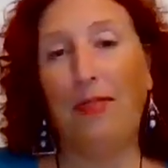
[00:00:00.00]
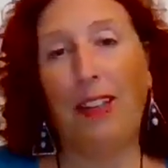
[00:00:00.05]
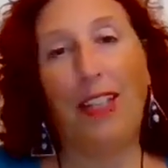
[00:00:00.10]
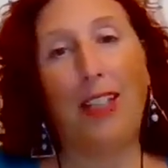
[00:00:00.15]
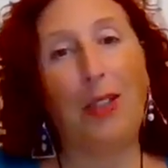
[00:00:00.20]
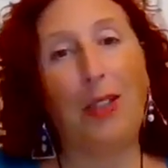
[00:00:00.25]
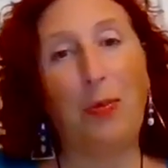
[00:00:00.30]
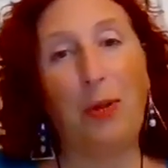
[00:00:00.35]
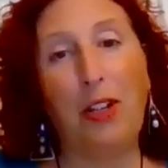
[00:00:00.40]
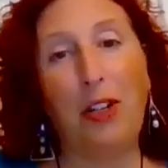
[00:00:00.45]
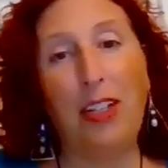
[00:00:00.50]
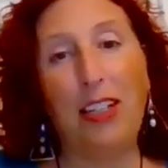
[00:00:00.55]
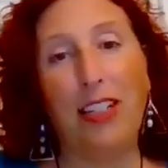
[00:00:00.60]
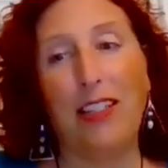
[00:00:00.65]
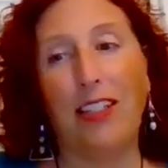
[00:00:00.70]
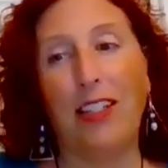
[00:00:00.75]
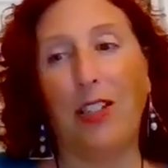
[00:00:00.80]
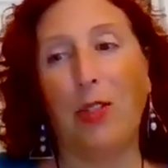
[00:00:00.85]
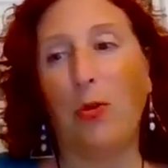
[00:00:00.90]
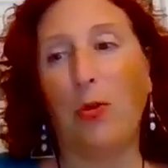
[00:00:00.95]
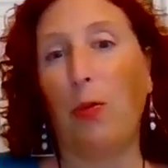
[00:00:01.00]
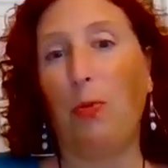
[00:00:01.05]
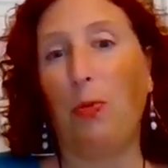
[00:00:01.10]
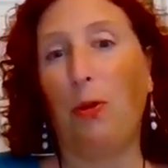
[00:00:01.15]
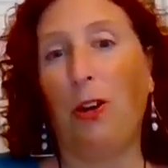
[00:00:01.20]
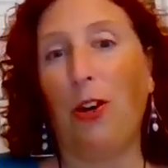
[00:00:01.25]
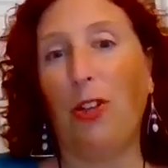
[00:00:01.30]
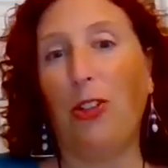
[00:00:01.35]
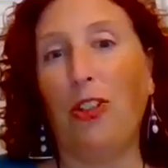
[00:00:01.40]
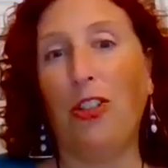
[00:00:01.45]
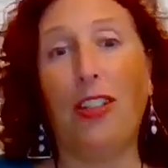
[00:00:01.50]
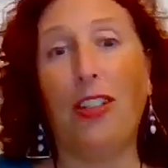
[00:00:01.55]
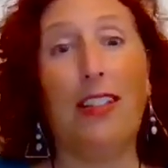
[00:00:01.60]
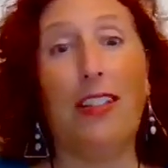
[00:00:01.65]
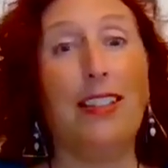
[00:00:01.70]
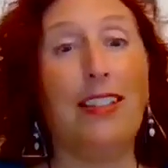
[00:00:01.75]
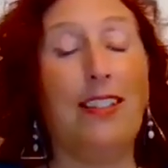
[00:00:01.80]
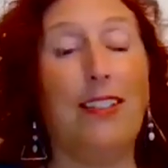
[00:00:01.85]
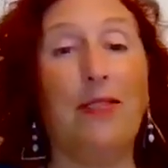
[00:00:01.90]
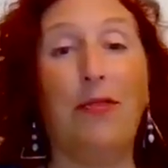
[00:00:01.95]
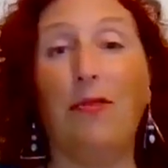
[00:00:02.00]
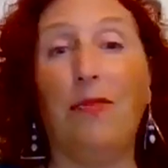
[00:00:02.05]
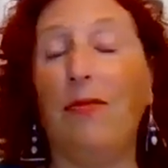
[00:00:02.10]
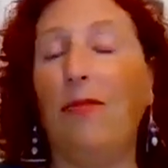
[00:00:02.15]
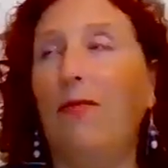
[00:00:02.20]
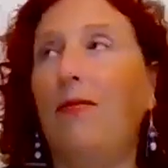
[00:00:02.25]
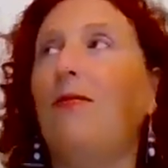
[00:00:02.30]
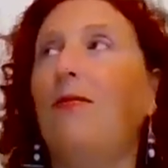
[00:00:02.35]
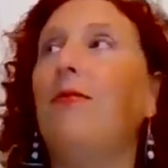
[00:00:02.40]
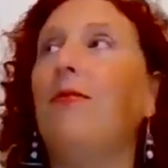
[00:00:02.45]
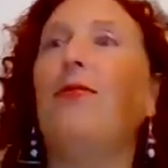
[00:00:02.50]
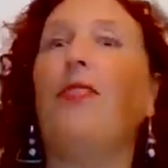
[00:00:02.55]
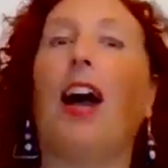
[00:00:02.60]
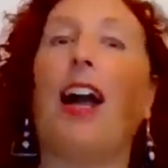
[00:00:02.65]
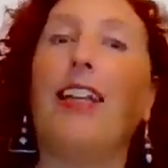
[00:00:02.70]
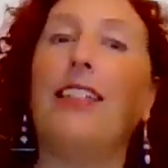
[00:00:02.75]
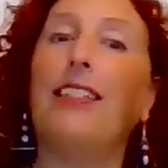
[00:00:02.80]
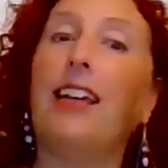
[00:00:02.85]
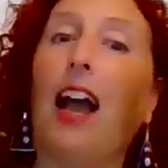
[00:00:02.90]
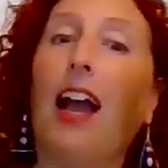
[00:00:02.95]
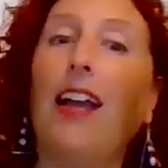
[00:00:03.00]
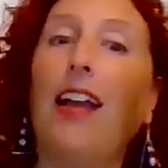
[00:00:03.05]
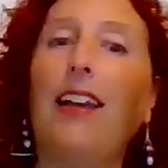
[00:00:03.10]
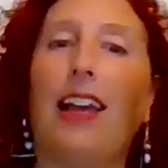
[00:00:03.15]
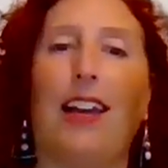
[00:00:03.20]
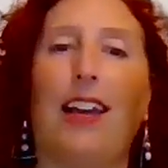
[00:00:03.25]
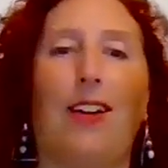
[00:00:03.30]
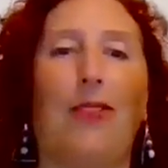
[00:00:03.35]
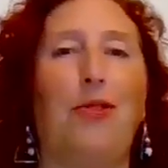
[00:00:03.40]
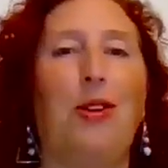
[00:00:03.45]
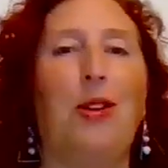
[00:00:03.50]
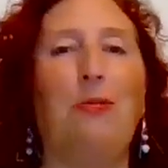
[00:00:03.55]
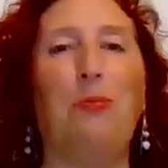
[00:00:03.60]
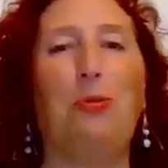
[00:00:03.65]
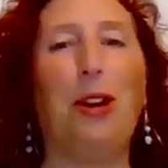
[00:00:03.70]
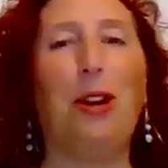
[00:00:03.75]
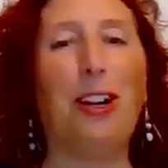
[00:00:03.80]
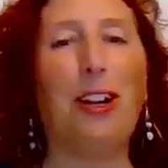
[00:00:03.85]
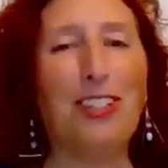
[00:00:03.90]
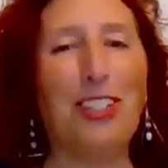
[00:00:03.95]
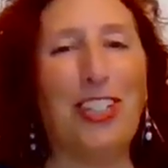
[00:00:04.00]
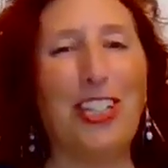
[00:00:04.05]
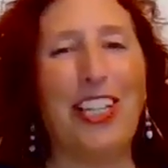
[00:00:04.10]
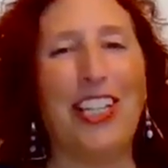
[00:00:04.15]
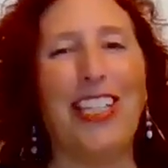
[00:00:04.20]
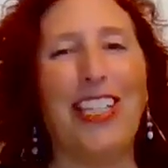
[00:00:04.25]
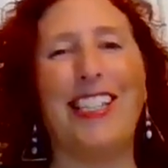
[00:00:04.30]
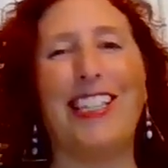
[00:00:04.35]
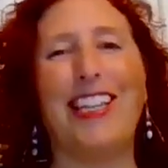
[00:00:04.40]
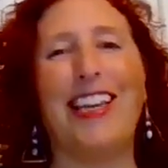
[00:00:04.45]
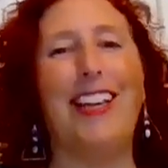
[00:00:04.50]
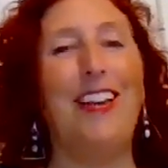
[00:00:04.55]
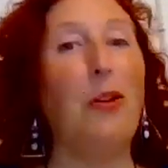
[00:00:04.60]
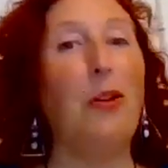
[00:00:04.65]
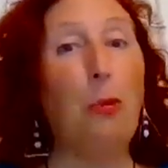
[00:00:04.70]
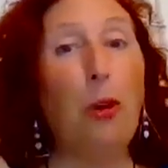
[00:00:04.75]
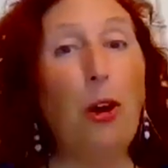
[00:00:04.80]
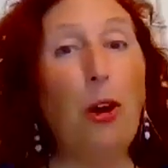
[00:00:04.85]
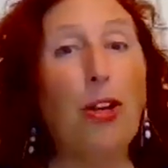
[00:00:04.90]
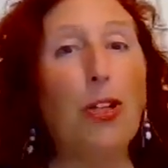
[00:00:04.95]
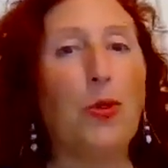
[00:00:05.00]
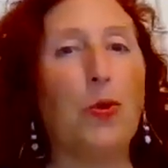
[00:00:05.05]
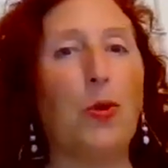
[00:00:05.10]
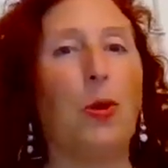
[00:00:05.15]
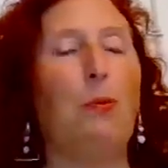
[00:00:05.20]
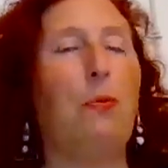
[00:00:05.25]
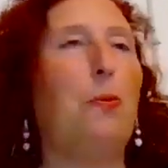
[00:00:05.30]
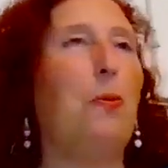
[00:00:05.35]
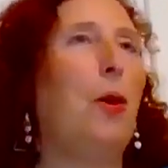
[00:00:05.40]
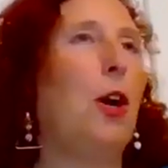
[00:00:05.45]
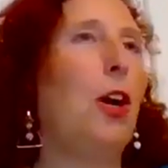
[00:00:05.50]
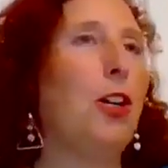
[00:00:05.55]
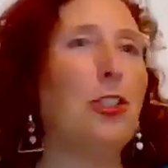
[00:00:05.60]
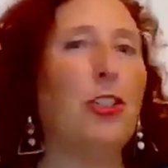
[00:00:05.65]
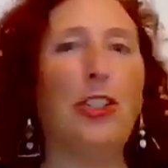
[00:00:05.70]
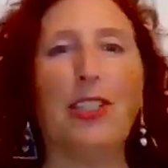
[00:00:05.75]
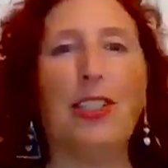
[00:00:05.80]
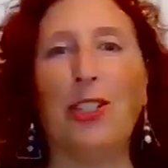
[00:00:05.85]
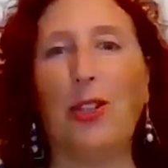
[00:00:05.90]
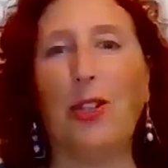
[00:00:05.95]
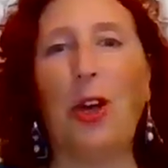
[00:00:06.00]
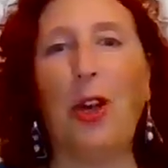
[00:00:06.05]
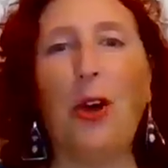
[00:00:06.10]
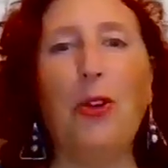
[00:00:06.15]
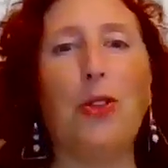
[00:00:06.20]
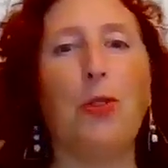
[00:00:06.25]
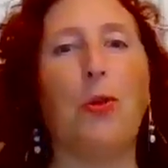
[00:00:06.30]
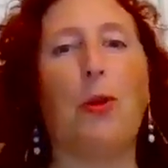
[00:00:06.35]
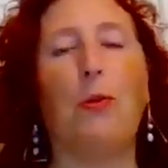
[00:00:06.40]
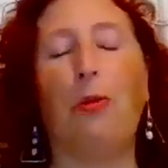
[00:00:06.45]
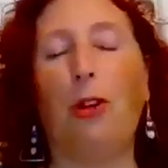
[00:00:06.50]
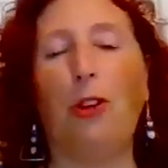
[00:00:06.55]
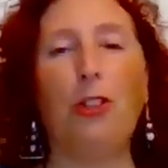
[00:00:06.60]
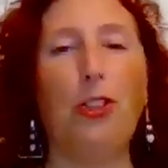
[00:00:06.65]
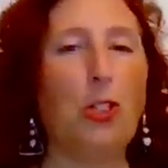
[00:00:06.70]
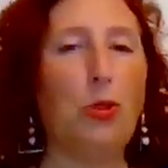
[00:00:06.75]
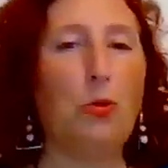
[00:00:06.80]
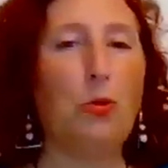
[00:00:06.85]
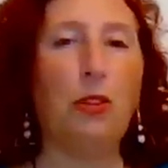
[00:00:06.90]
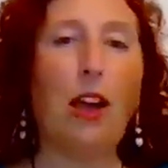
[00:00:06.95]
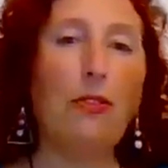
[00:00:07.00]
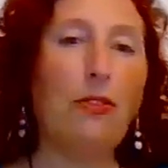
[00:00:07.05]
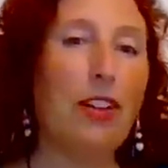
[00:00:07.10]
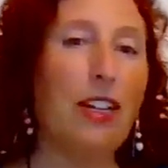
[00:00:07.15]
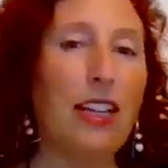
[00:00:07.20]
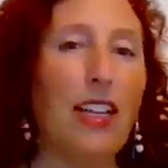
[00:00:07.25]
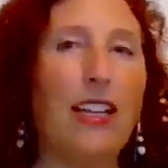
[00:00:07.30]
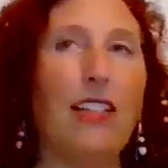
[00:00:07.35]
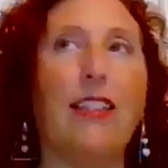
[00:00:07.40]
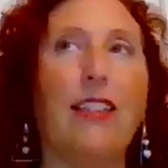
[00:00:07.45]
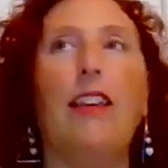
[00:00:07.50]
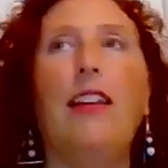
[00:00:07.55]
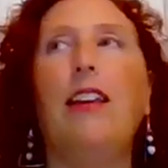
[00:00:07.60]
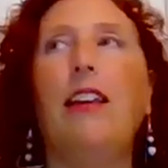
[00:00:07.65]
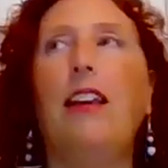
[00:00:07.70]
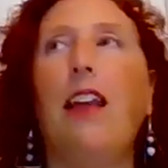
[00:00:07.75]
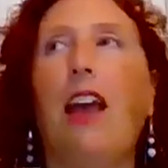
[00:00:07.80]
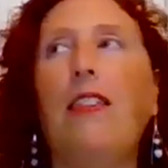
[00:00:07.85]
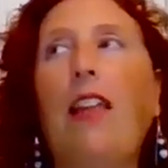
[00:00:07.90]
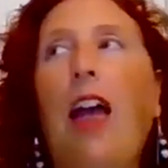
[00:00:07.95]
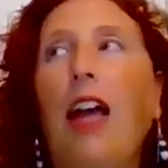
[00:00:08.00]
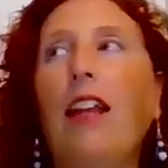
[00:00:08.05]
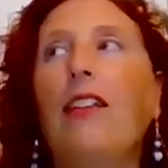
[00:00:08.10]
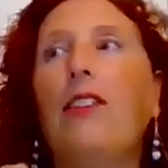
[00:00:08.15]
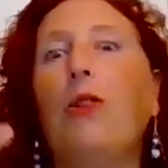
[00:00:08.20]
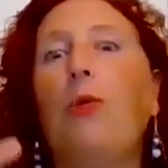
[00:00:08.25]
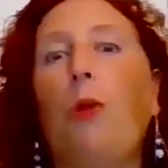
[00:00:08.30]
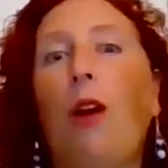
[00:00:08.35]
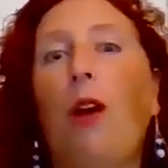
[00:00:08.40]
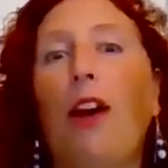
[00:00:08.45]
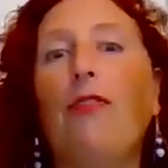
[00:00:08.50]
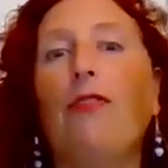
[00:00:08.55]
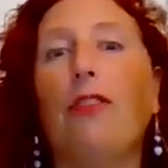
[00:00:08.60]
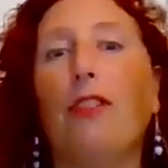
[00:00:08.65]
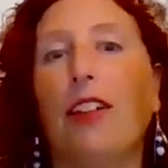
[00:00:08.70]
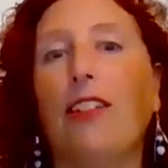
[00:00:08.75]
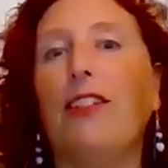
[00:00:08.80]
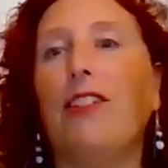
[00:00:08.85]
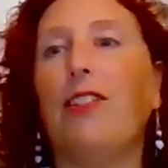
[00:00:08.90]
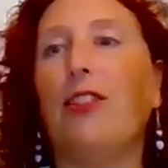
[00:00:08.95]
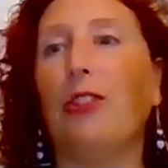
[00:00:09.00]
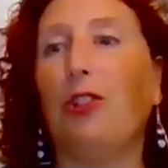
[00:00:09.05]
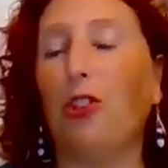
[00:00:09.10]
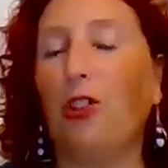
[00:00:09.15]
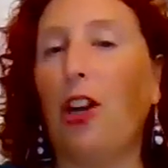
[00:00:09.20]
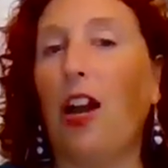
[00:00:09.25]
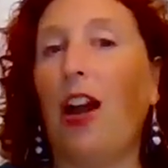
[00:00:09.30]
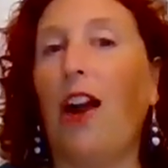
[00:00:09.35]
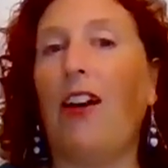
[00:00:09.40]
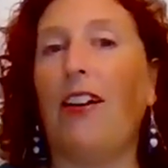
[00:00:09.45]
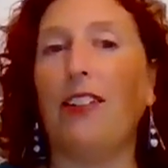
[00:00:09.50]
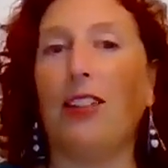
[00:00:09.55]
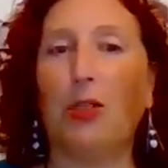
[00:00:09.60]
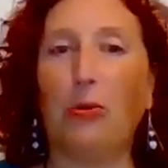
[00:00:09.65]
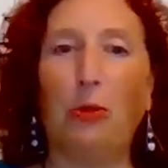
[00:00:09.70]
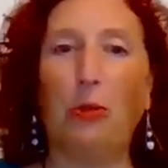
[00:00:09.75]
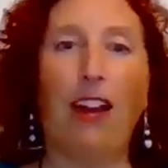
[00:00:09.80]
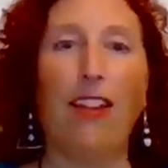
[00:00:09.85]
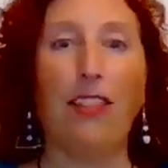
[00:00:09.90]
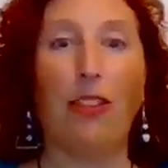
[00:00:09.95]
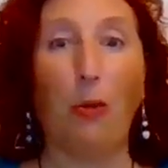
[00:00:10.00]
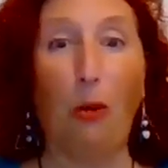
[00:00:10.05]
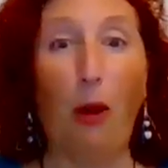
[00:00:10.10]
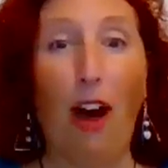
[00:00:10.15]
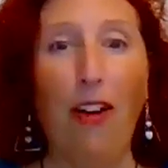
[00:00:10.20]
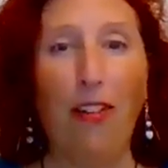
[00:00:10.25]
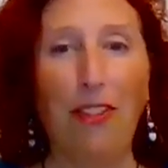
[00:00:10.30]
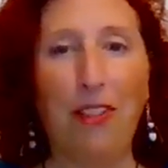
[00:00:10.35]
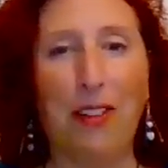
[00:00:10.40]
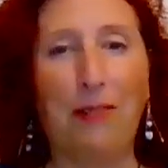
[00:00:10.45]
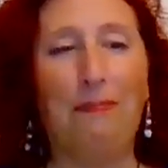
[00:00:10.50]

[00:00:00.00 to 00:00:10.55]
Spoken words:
experiences, we purchase fine dining, we purchase books, we purchase clothes, we purchase whatever it is. And that is a way for us to share and spread the wealth.